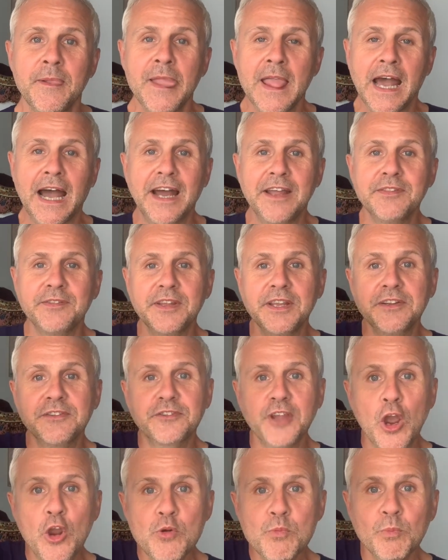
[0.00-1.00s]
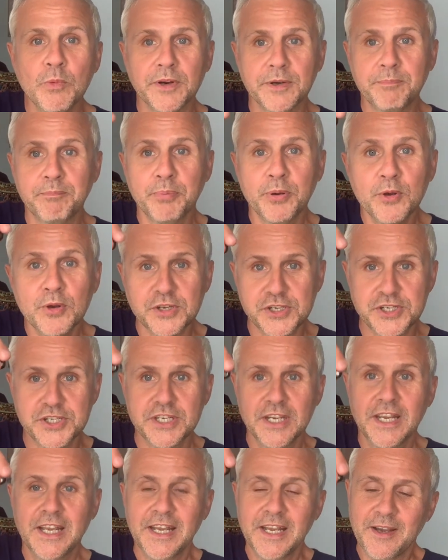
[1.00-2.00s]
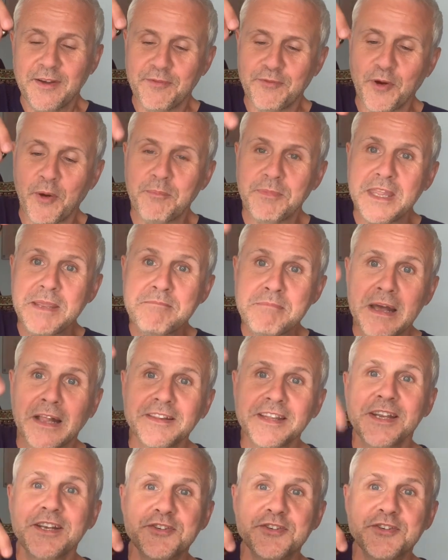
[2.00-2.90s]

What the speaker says: And the downward push from the million,